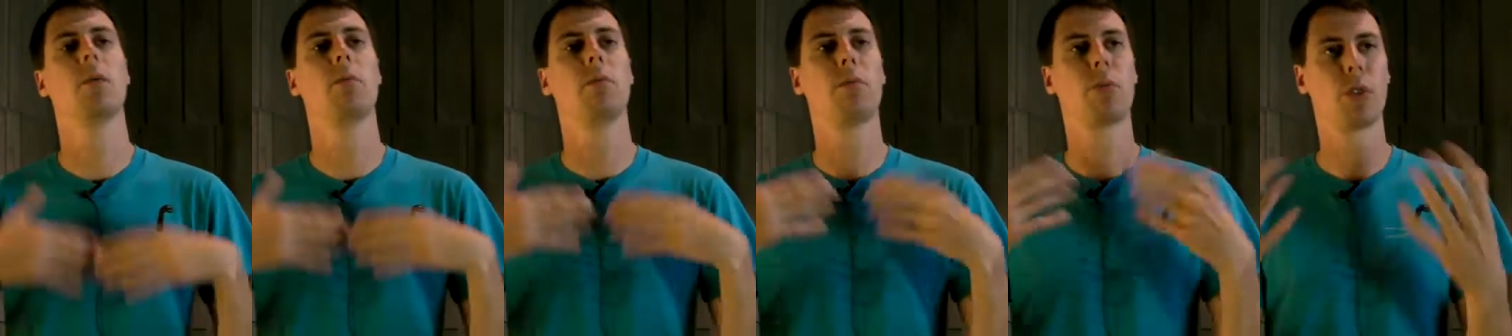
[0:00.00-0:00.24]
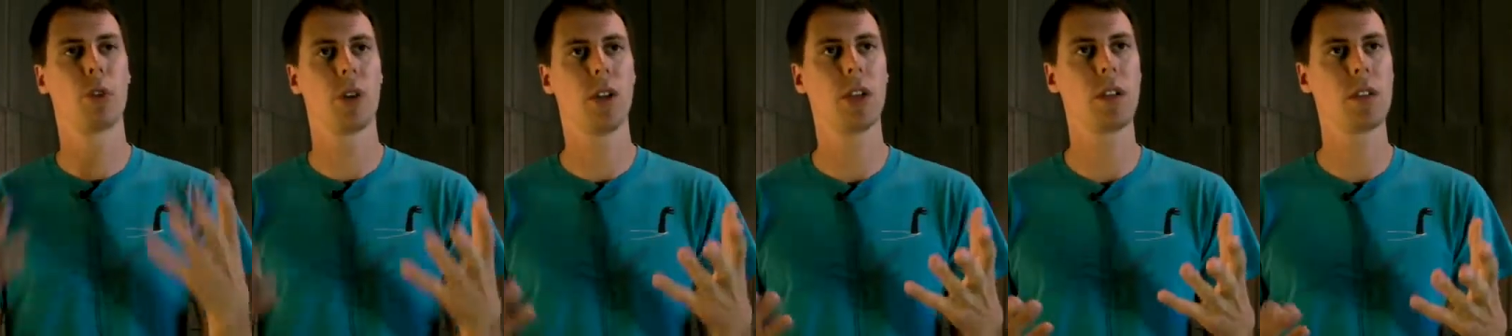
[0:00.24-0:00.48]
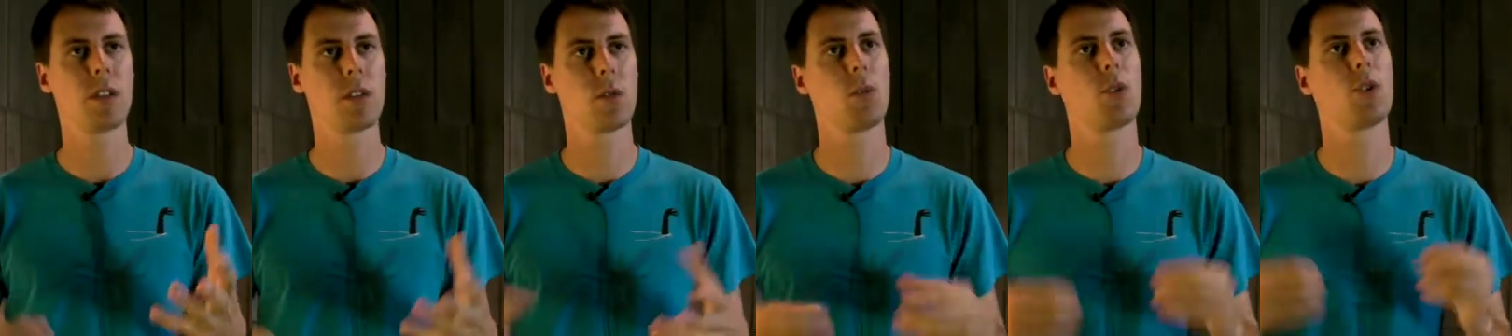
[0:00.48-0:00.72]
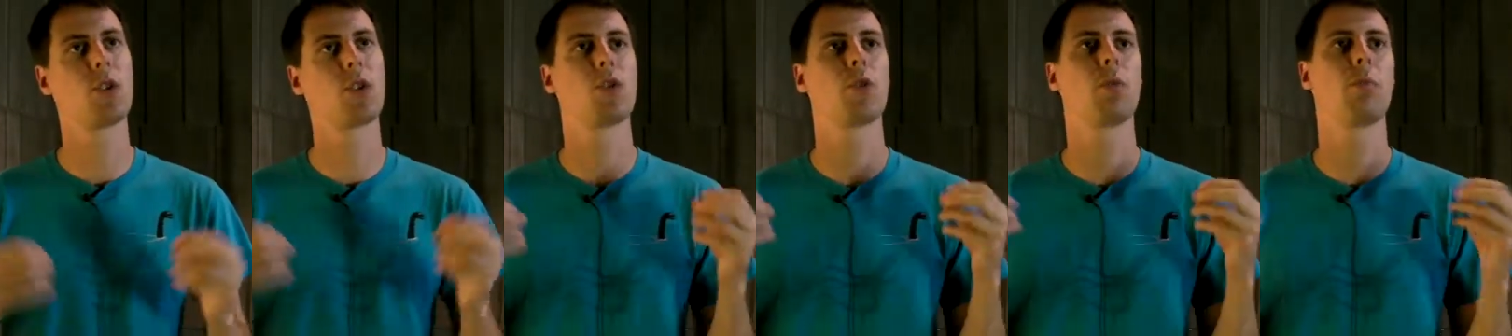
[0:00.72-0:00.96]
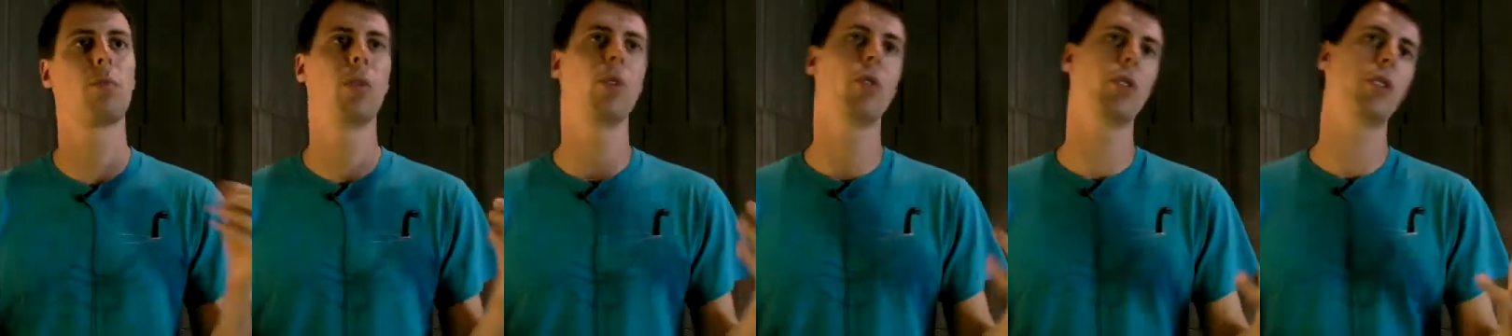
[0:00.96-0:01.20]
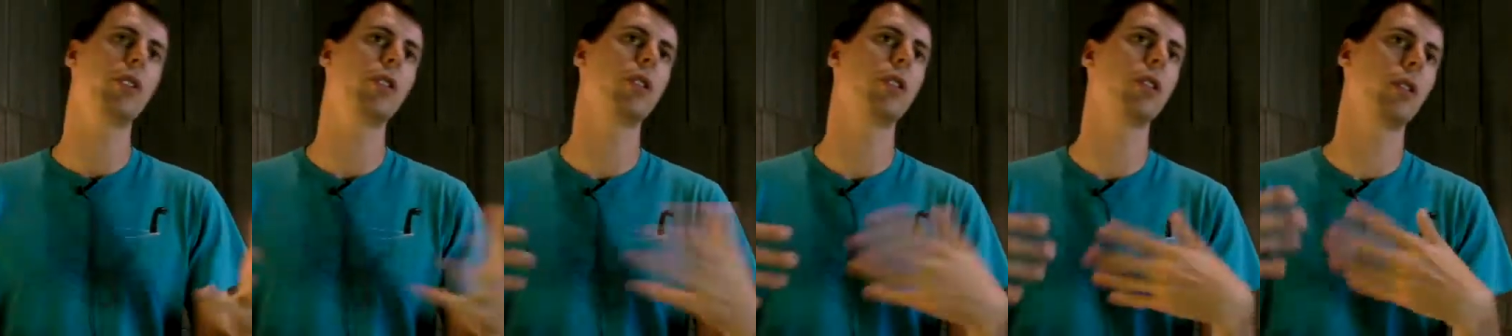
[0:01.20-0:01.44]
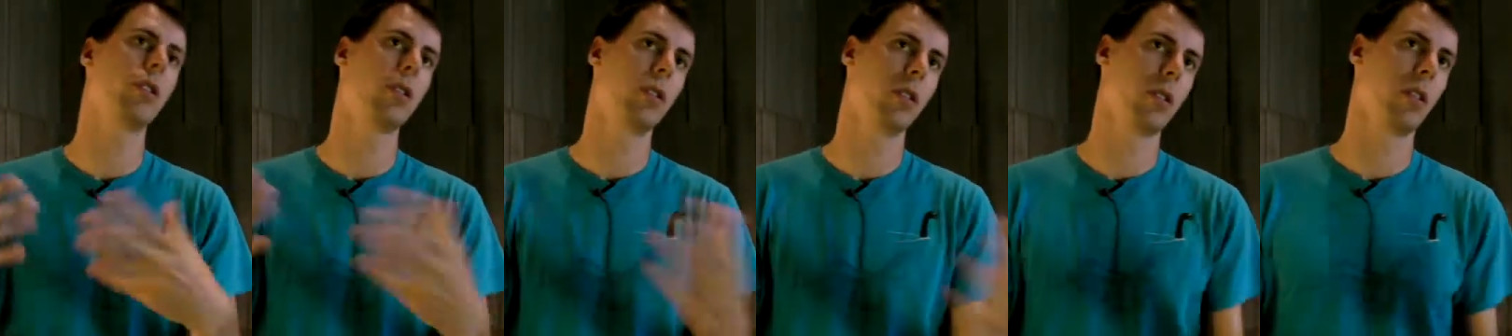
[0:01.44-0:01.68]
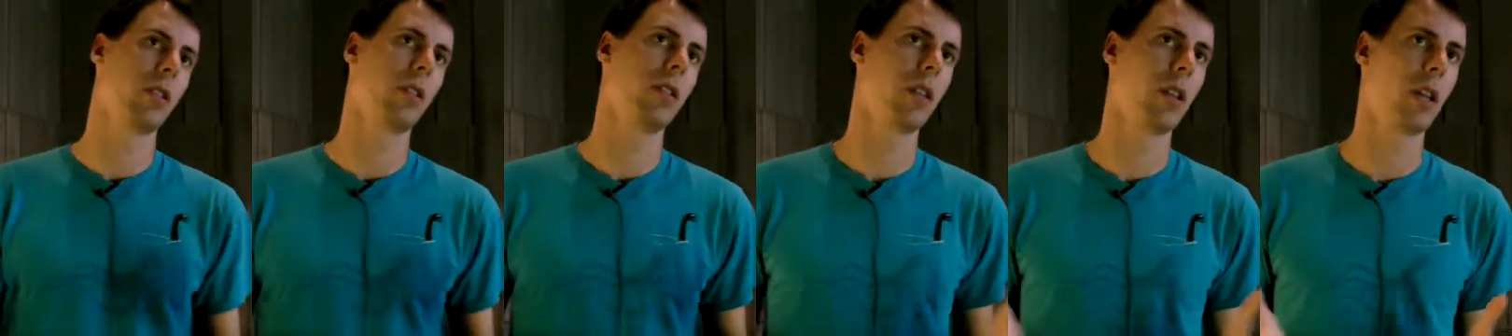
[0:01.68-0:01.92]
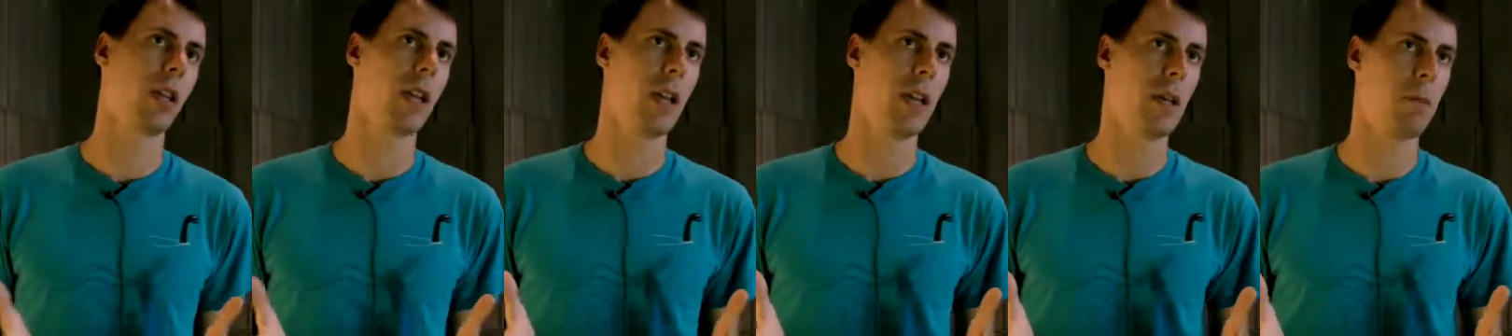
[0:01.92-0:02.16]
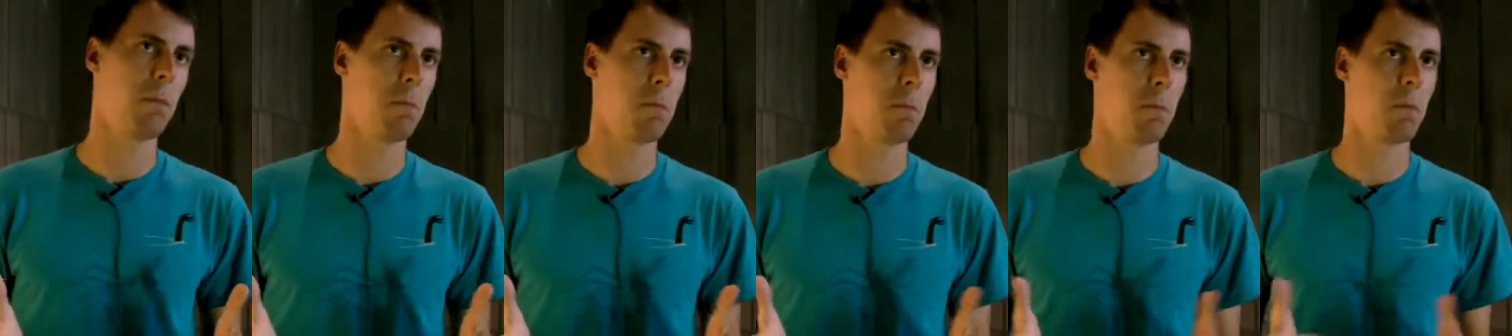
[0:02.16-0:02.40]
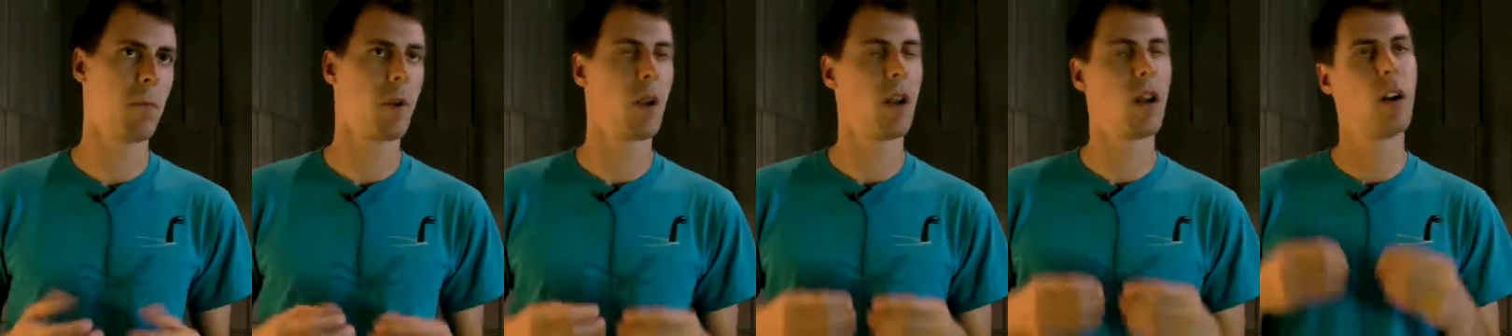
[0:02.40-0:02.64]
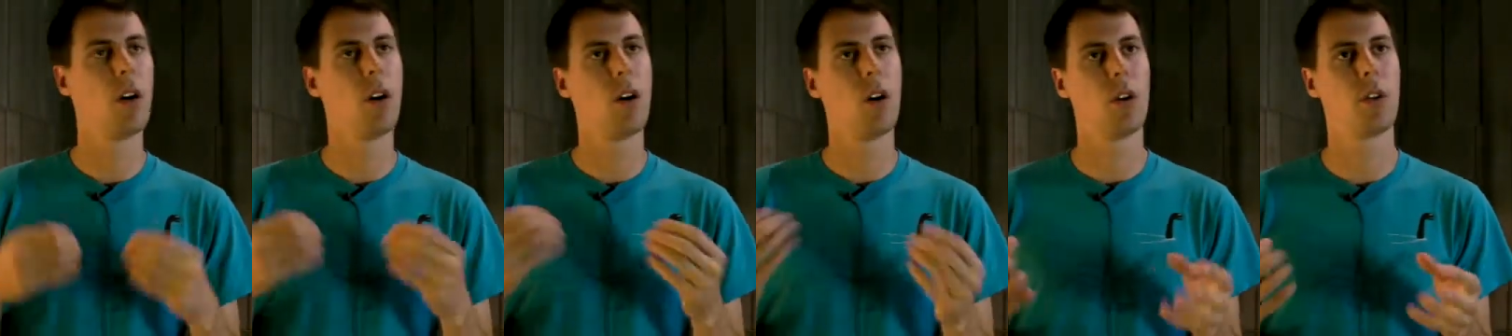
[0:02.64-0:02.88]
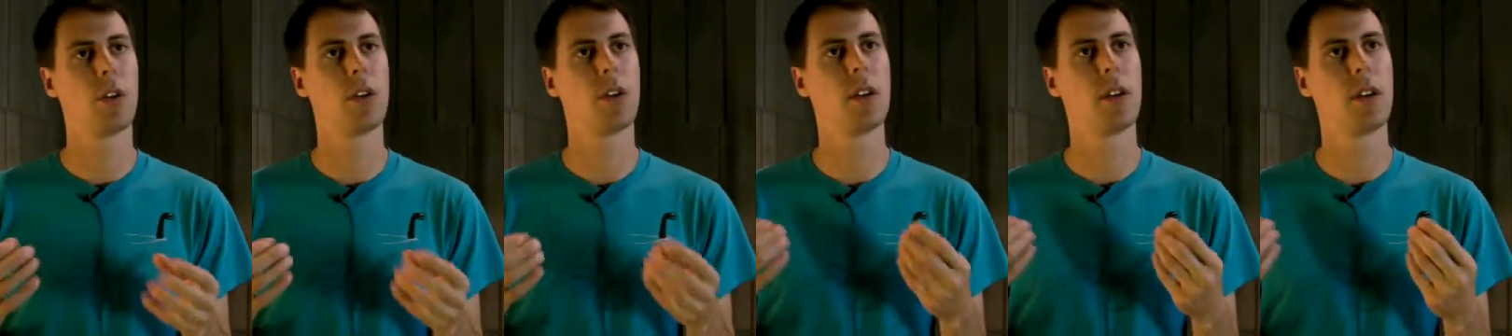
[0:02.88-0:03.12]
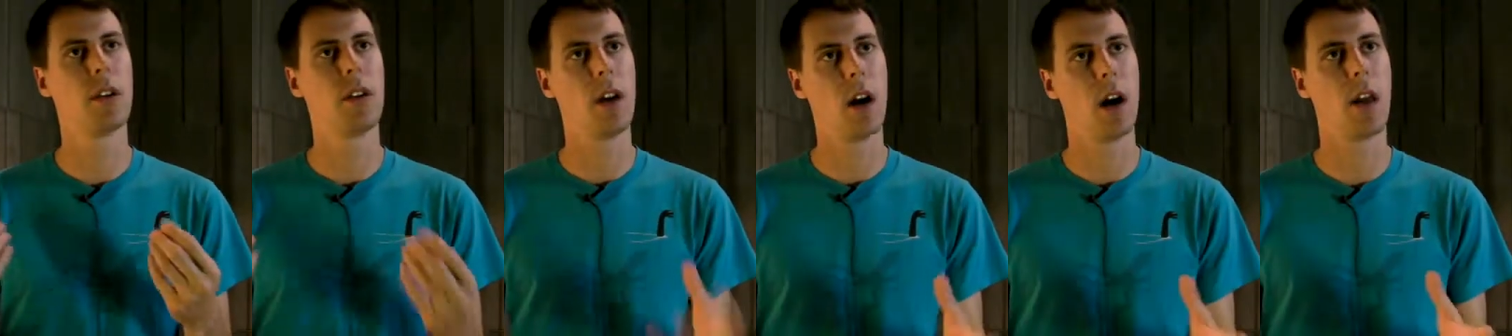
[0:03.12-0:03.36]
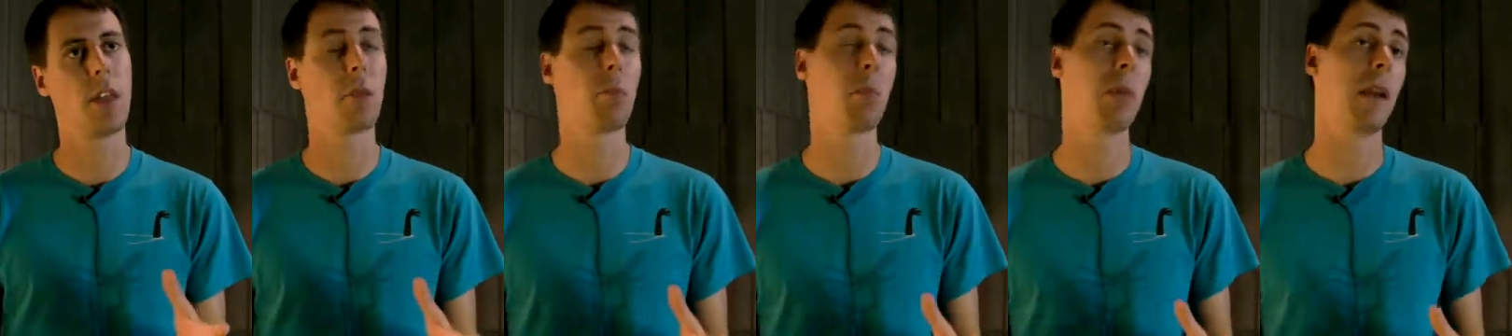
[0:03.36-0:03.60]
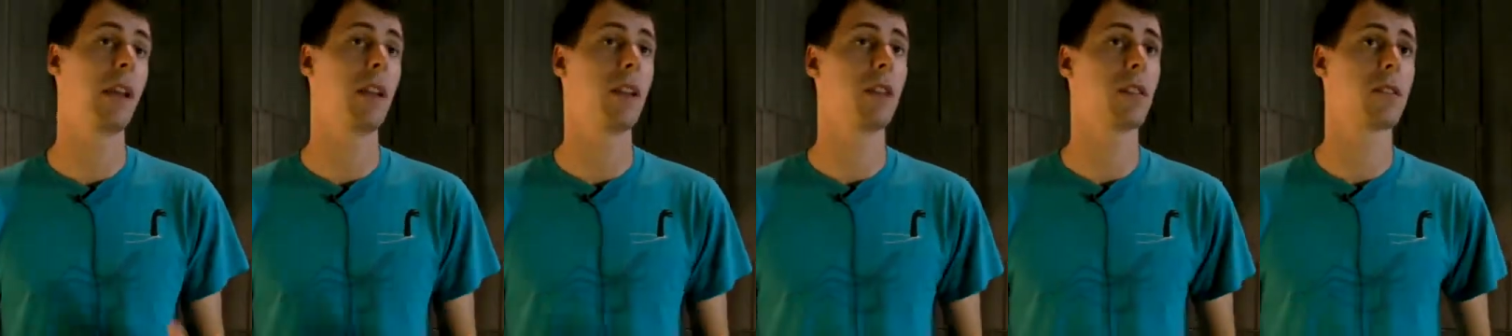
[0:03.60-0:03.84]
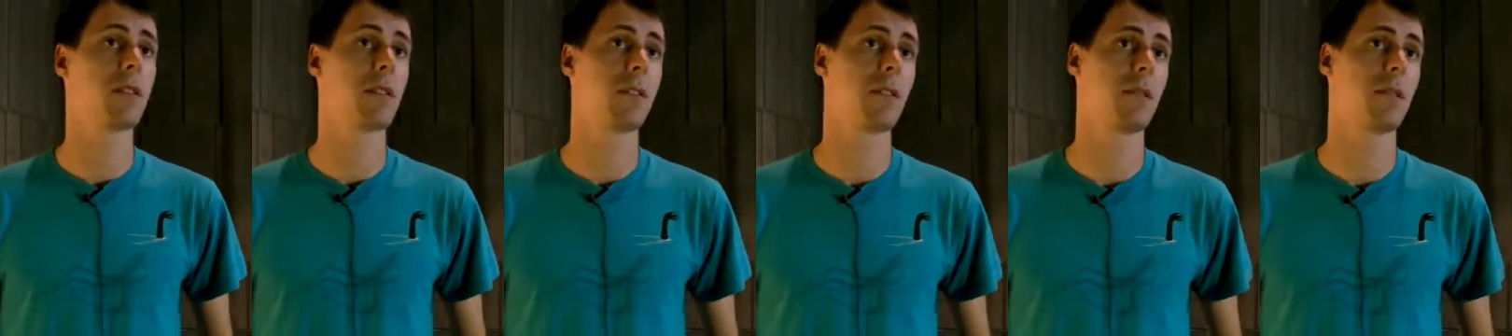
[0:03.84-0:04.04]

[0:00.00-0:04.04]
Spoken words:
products which support the game or other players.